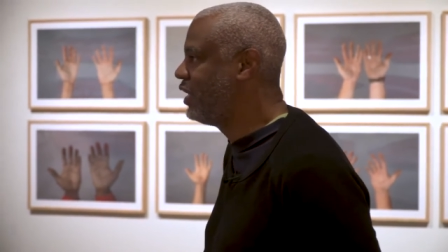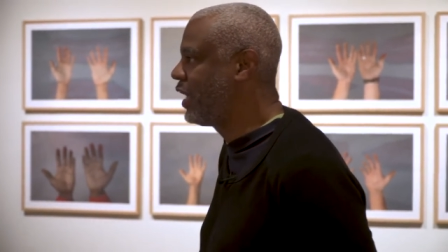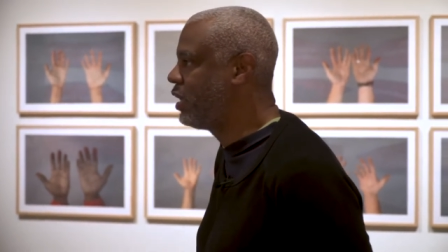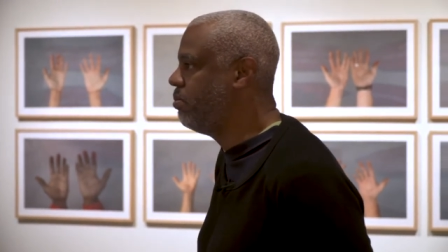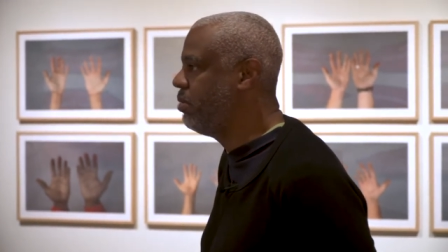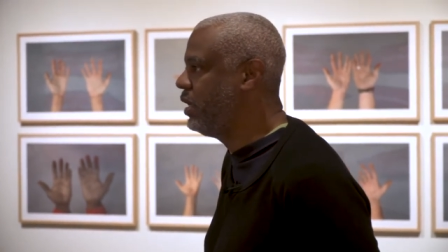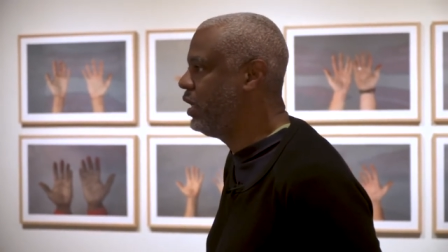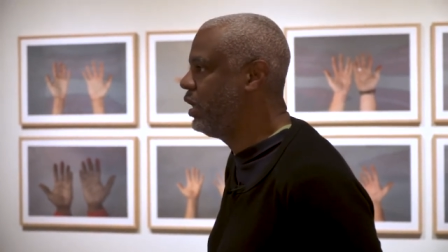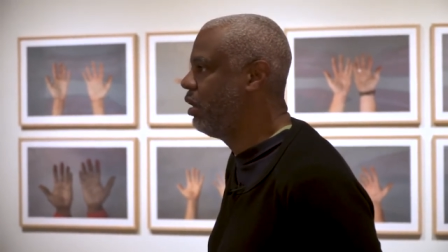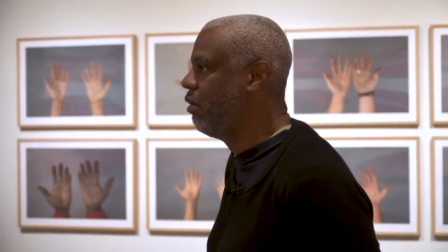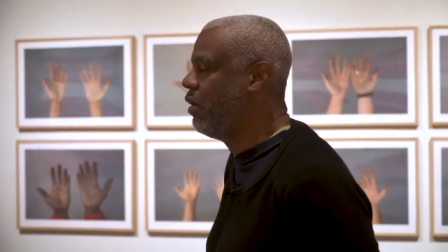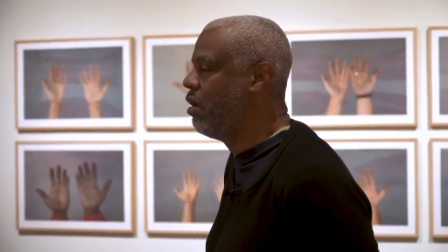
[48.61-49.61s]
That can
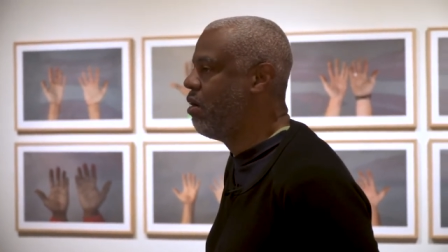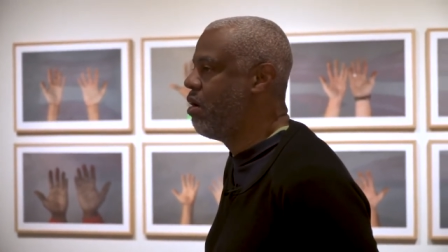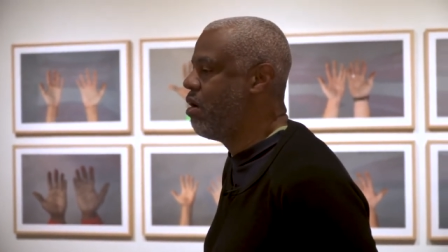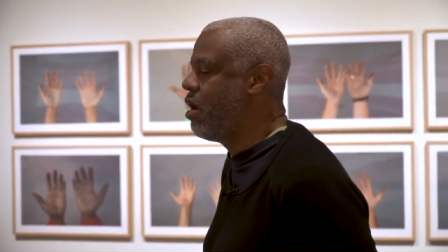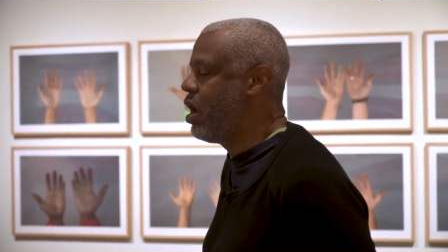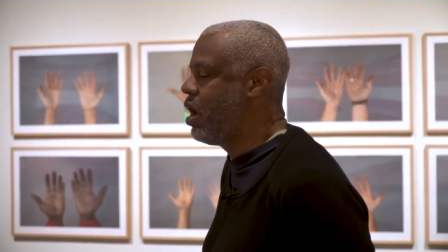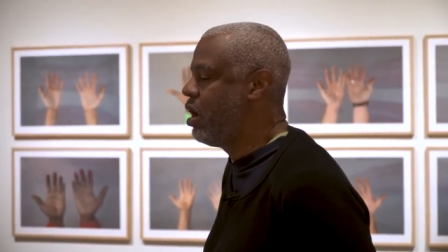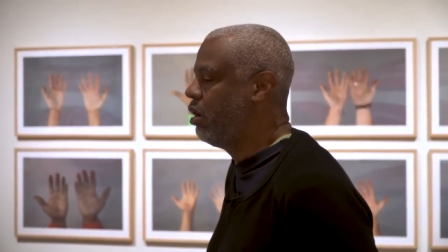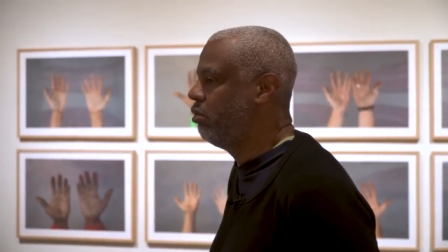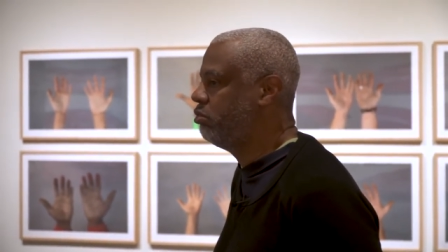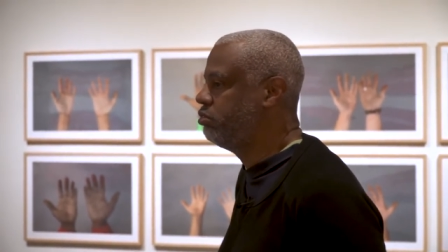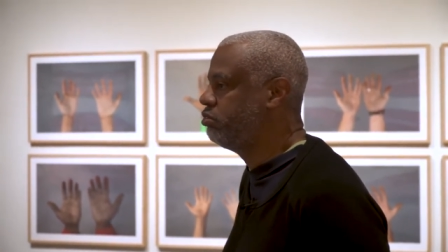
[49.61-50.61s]
be
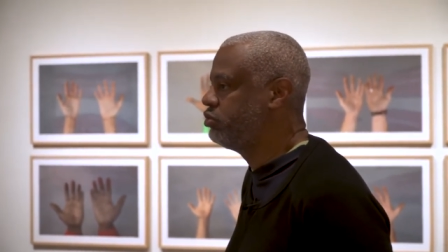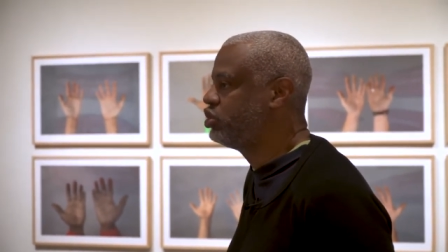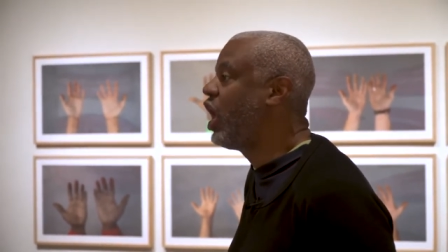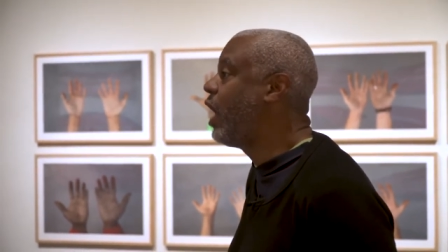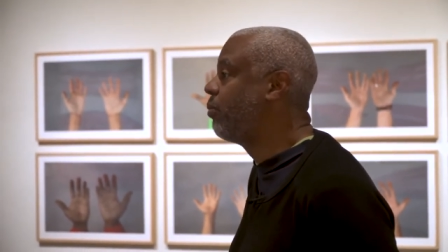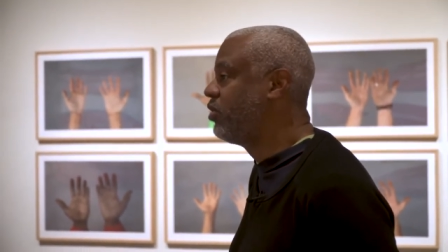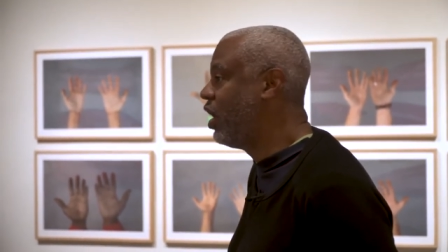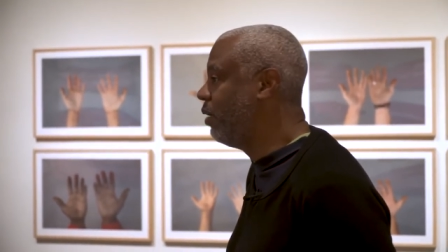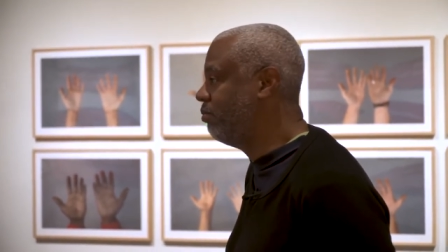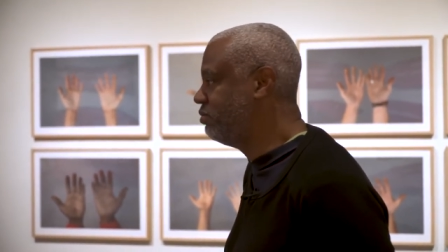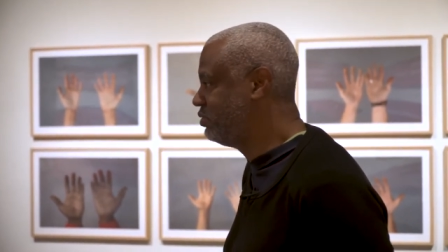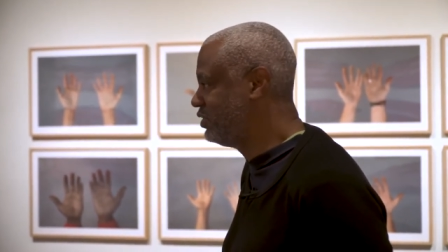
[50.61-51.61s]
uh, chopped
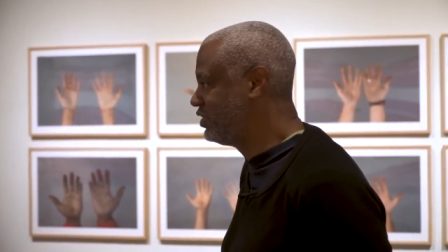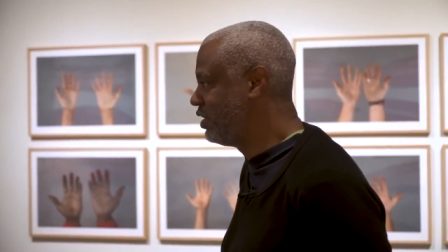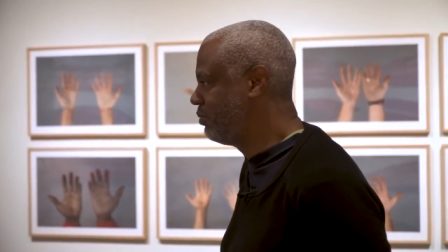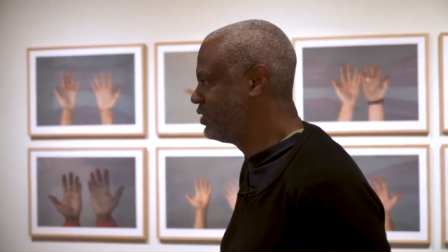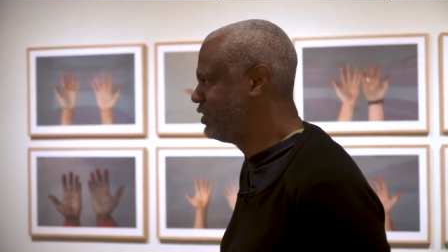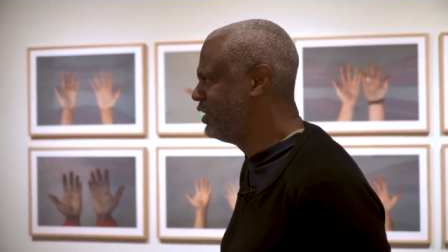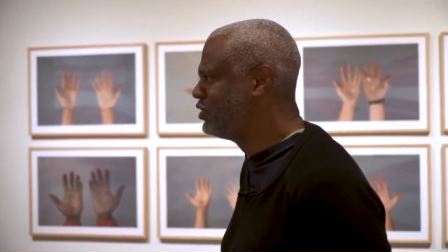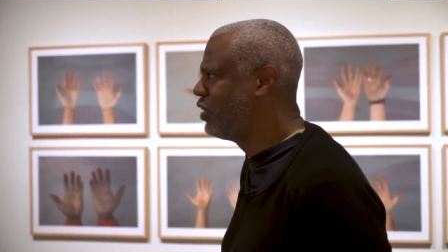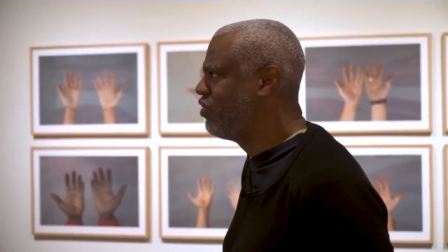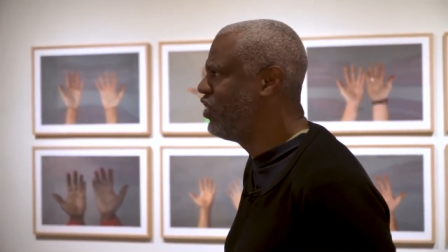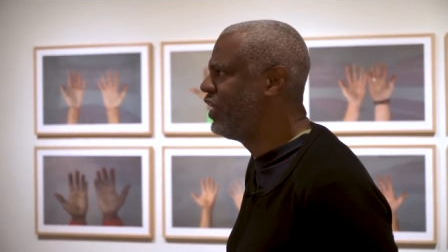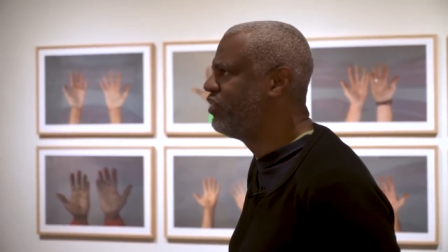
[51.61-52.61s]
up to some extent. So I
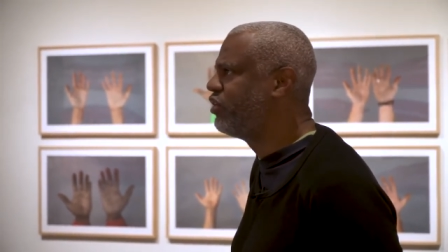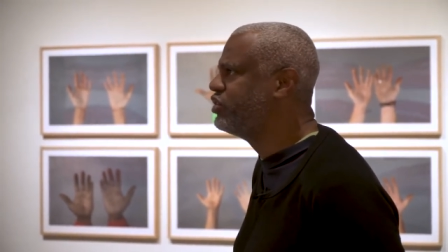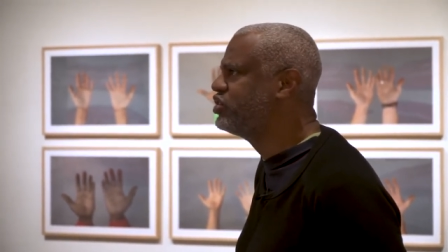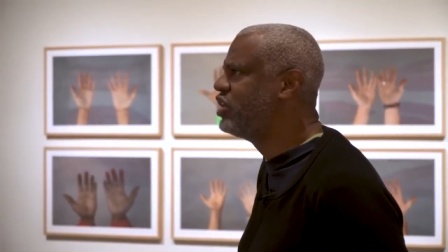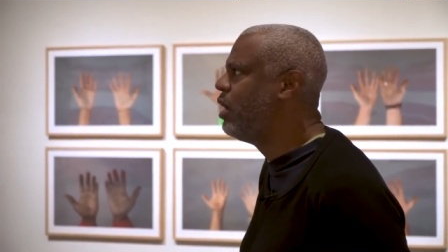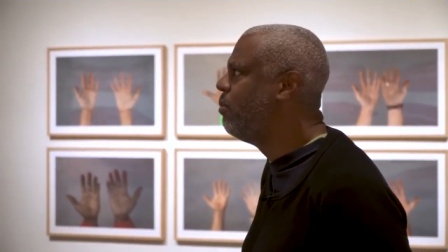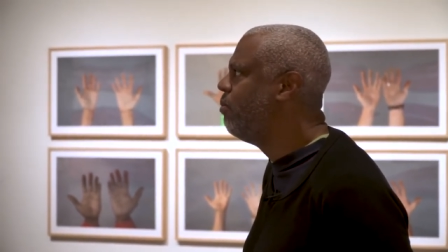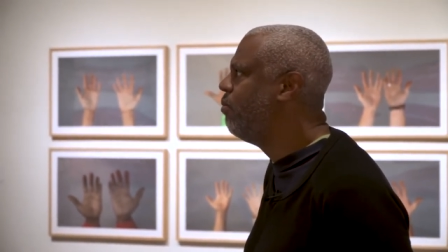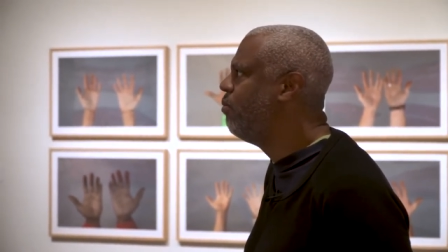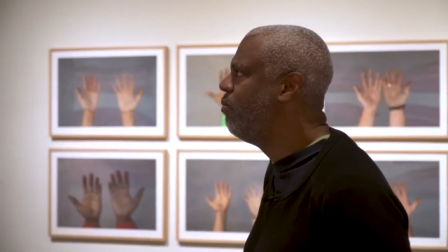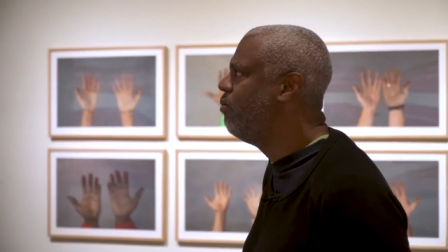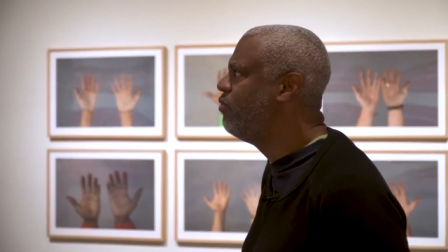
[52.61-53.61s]
think there are
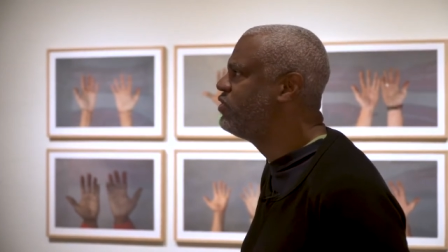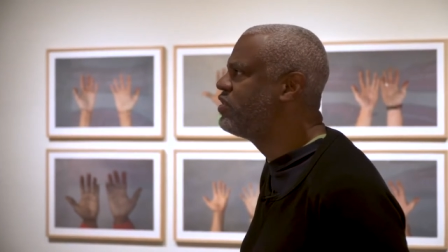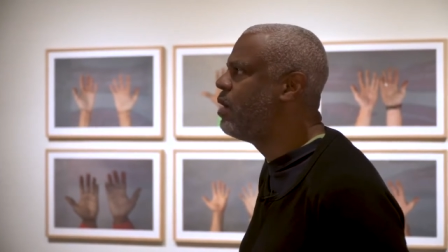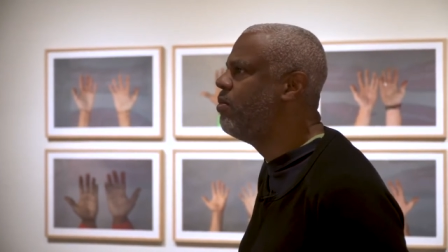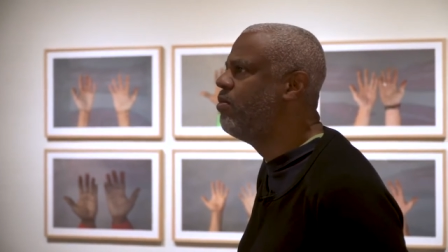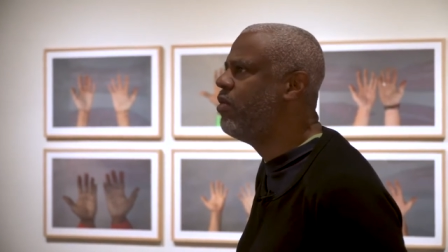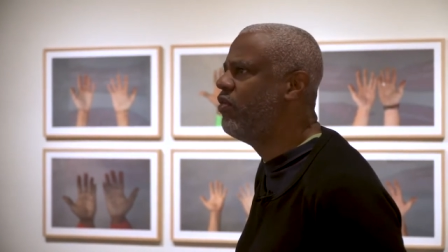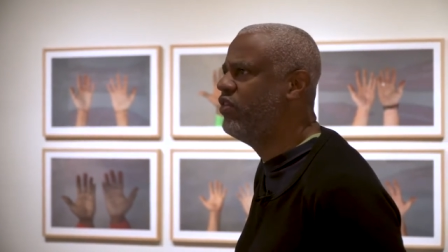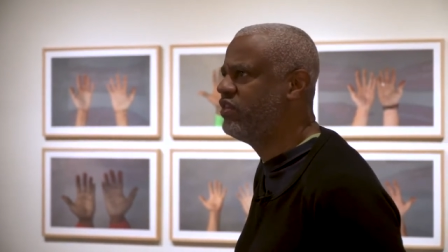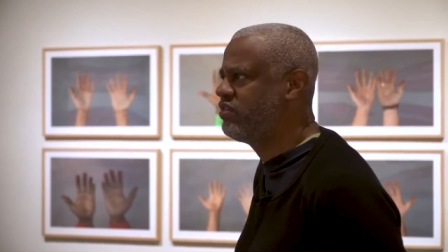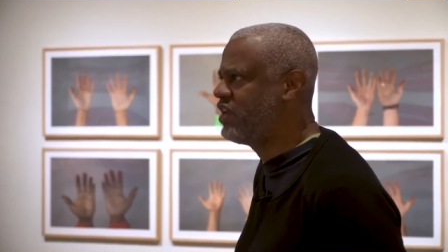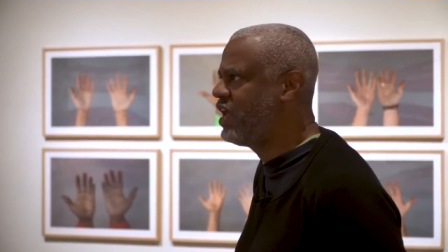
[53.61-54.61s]
some some of
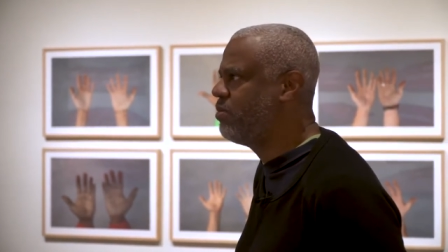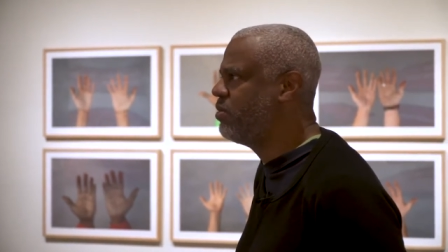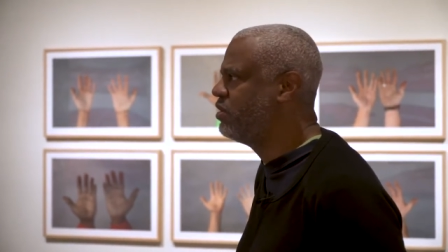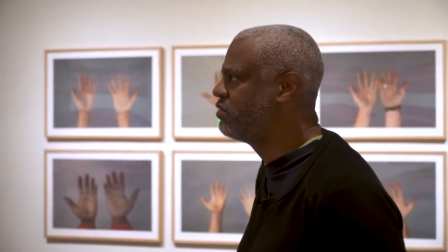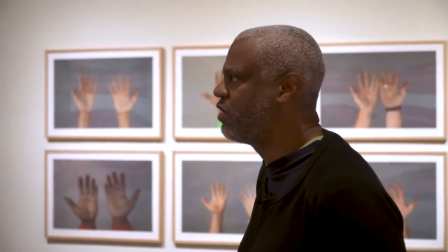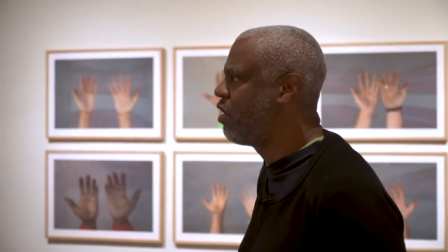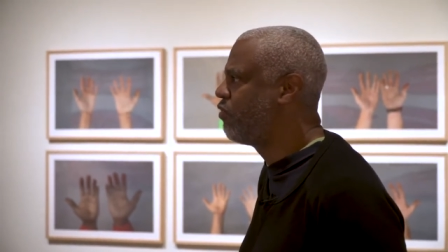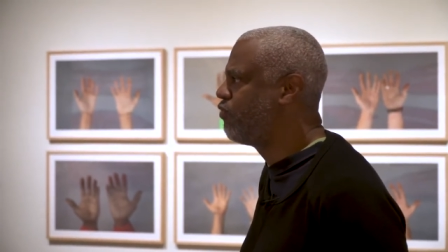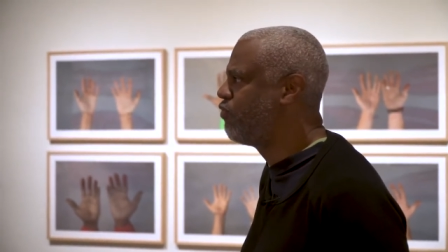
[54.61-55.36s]
the statements are